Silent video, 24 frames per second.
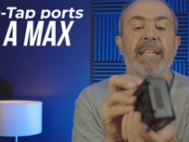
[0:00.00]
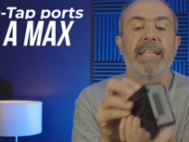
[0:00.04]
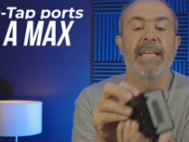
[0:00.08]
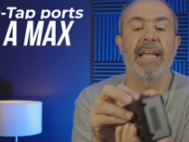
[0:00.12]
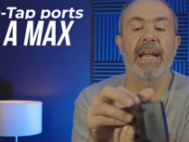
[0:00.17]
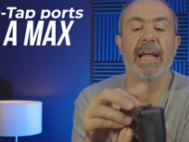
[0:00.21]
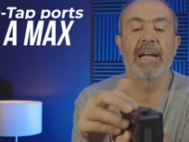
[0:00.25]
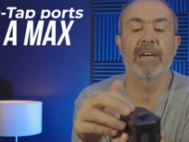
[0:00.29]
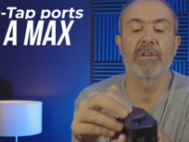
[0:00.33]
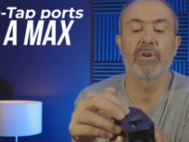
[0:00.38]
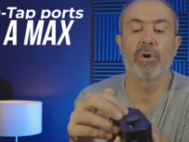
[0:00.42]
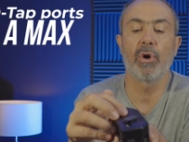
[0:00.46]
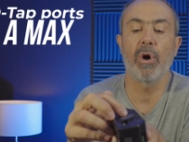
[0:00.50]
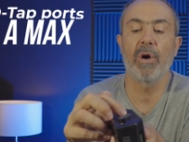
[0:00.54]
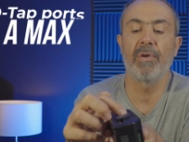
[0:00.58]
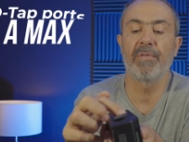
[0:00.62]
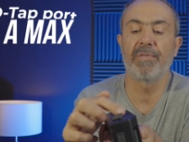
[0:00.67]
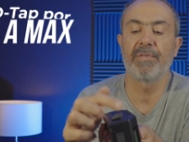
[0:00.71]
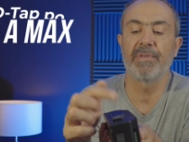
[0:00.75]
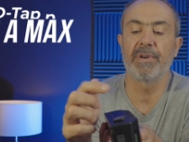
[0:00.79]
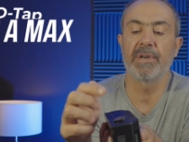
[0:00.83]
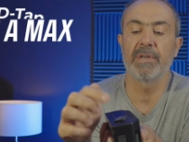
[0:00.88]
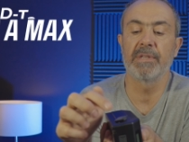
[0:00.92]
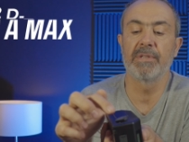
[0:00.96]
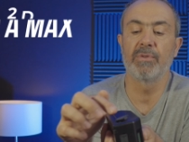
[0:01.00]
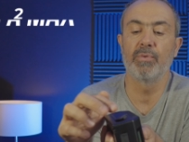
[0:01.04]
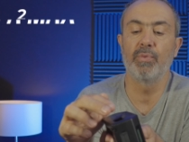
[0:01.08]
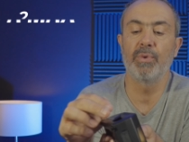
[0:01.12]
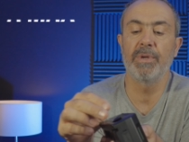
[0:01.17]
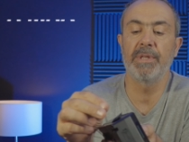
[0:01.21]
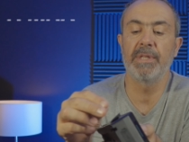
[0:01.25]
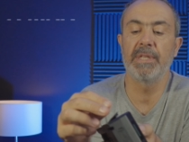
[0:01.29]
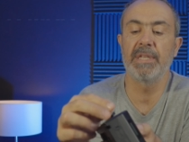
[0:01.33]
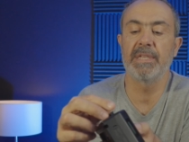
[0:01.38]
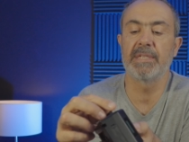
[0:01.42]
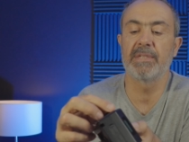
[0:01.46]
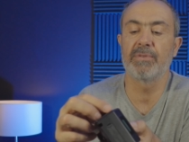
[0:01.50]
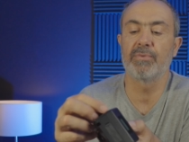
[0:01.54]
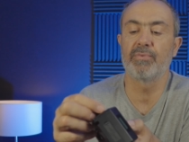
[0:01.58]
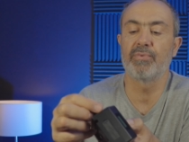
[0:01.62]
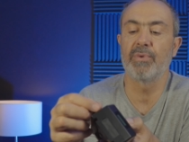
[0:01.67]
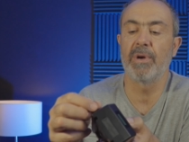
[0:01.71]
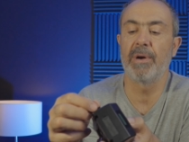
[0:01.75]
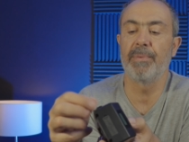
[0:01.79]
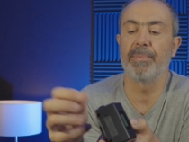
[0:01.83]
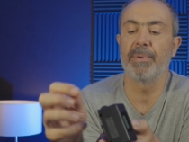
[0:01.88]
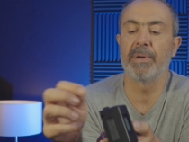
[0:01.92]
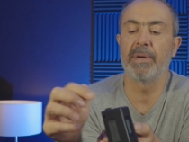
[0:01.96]
that are covered with this
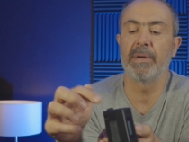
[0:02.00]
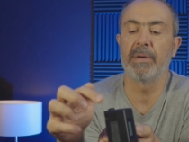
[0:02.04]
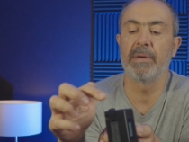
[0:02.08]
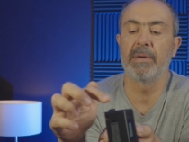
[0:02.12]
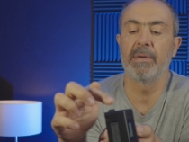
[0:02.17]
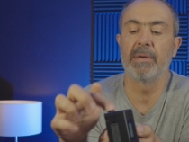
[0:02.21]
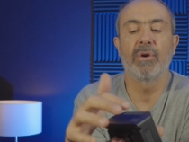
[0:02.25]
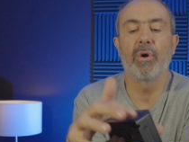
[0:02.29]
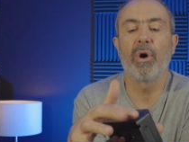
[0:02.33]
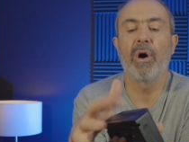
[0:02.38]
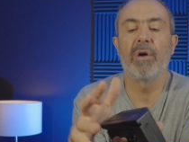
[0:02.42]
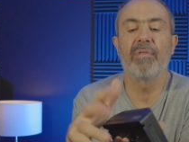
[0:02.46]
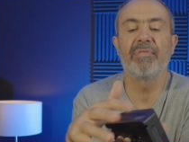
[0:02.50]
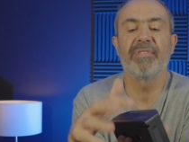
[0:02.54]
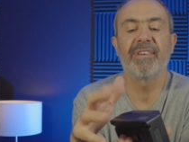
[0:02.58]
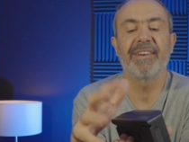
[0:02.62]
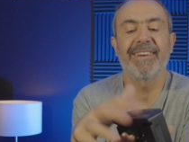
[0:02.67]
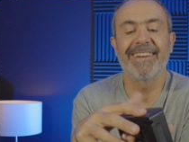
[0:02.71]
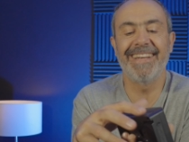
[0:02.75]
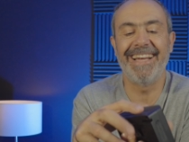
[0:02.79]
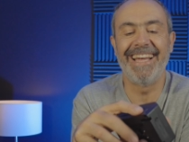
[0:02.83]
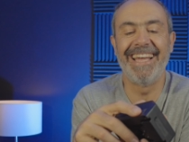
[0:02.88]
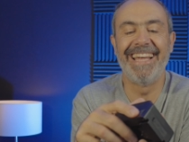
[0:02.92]
rubber cover.